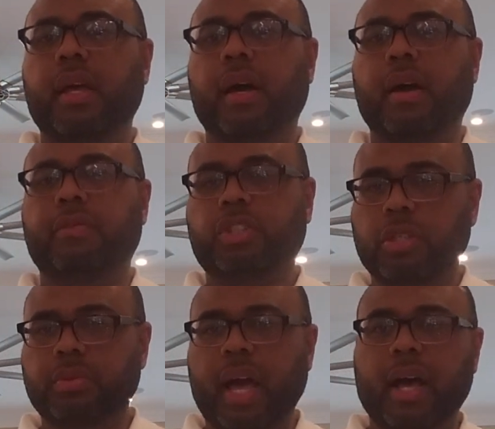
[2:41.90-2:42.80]
of
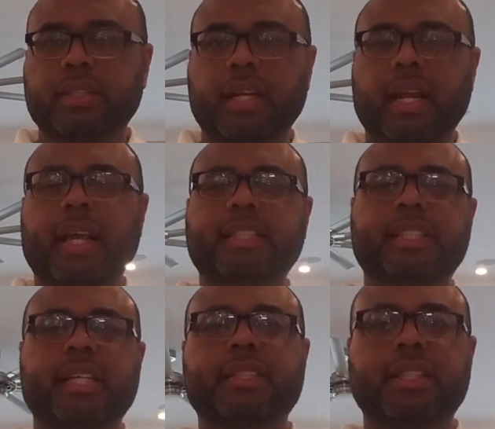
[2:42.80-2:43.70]
$2,000, and
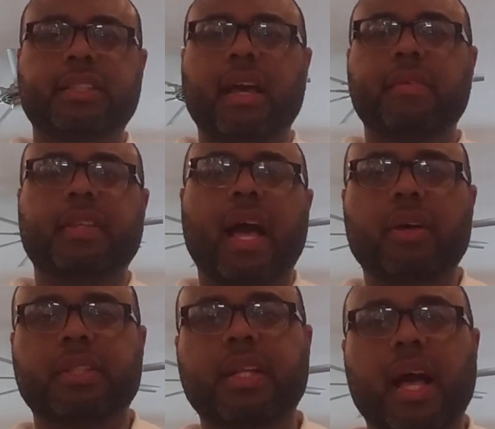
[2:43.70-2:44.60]
that's
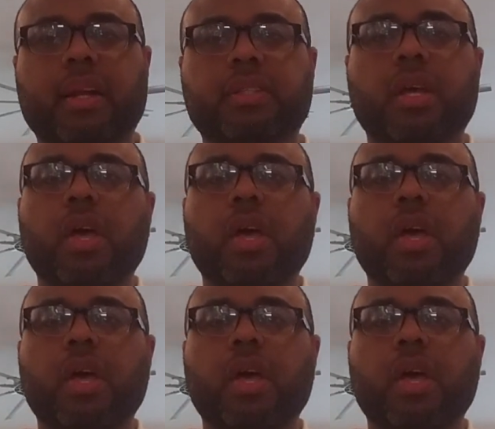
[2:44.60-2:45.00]
$67,000.